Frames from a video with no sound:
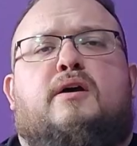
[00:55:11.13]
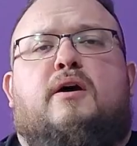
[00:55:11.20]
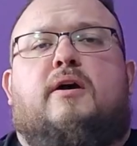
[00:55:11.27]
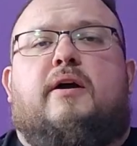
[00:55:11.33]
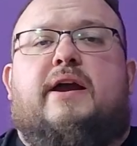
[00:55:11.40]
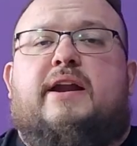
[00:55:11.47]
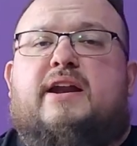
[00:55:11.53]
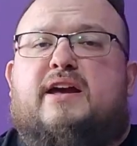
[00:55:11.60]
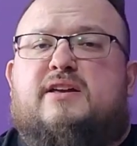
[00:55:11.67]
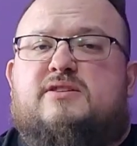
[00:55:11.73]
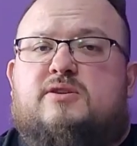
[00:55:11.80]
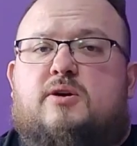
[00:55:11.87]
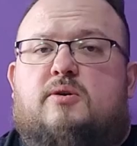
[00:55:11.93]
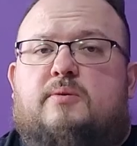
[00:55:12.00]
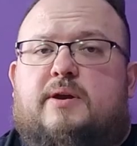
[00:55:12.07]
All right,
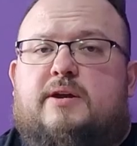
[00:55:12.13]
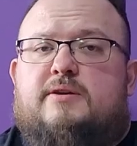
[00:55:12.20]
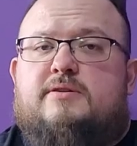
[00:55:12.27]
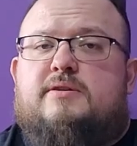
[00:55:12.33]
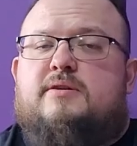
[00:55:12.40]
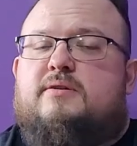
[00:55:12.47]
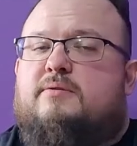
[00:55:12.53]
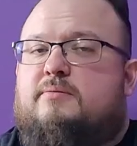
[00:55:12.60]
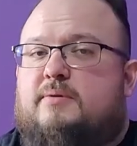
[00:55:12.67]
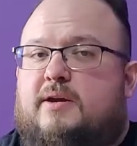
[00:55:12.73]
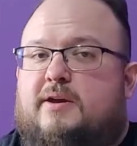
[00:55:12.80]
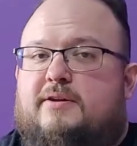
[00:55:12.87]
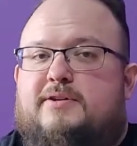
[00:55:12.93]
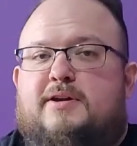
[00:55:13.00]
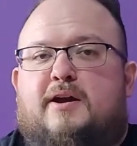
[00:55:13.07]
as always, we
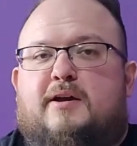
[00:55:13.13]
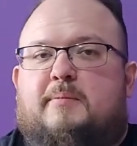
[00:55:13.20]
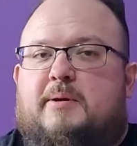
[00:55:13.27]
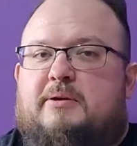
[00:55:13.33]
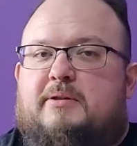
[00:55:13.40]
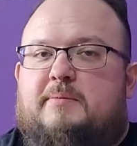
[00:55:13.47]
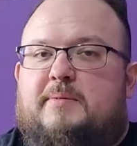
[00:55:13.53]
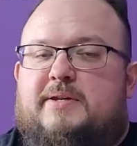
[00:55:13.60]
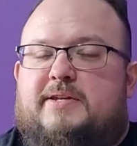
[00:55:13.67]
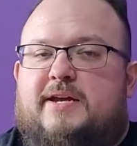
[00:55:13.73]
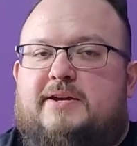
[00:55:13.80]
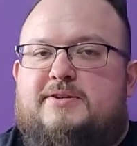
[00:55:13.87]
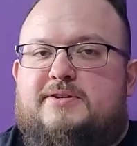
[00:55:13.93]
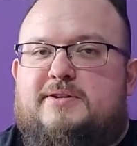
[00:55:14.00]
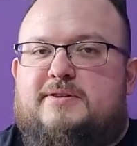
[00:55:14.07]
got to talk about
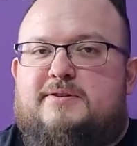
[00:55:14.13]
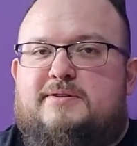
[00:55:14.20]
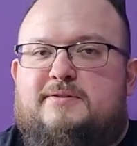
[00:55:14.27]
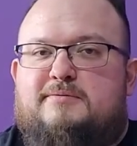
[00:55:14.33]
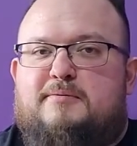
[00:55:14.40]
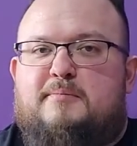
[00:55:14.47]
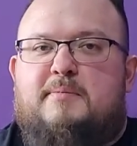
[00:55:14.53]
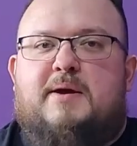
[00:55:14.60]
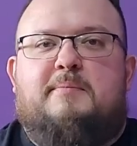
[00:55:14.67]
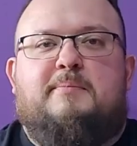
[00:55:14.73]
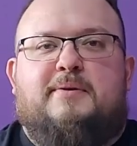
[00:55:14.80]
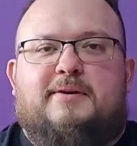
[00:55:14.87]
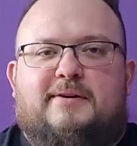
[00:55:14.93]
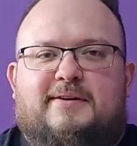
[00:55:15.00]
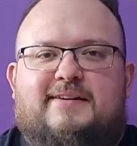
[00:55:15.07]
limitations.
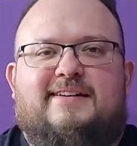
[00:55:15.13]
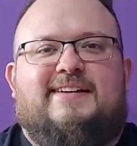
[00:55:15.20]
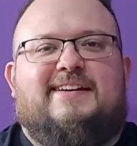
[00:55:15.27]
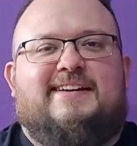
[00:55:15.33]
Remember,